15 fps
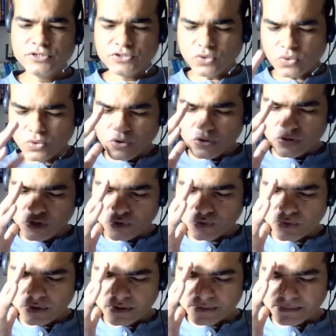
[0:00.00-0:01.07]
So
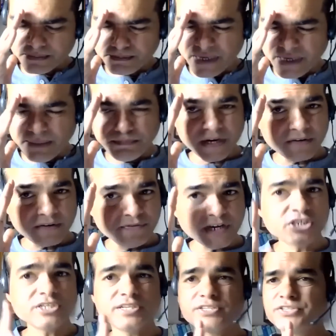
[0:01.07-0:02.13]
don't be
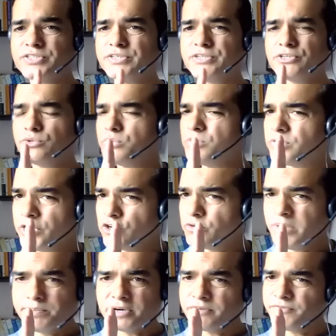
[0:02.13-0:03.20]
perfectionist here. Don't try
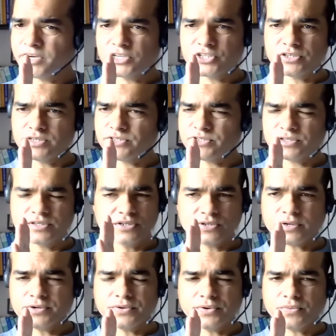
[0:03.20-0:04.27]
to be perfectionist.
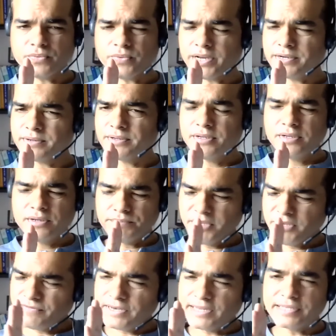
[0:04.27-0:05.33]
Not required.
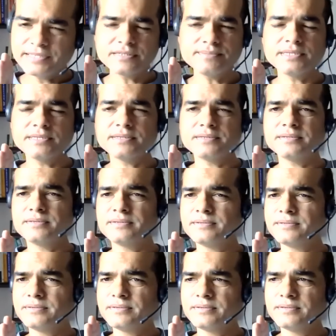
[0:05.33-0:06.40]
Be flexible.
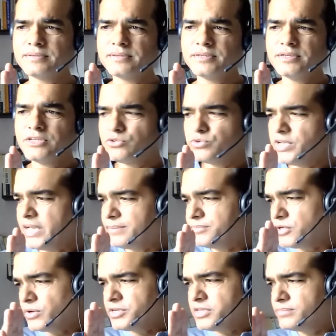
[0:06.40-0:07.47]
Today,
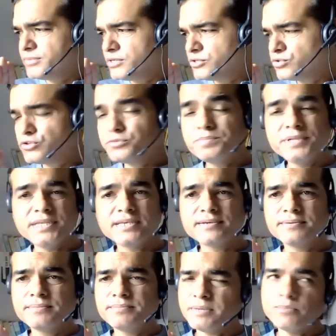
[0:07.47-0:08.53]
I'm not able to
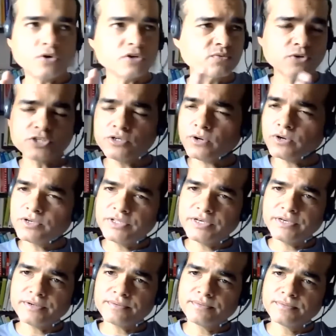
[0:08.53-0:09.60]
speak. My boss was not
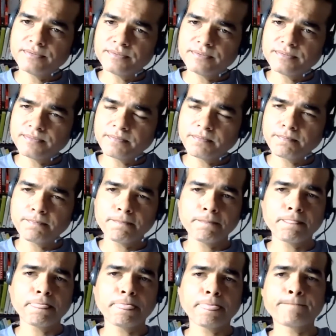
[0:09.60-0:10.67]
there.
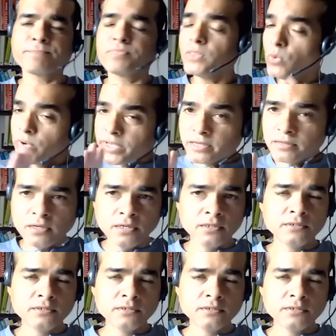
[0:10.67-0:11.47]
Okay.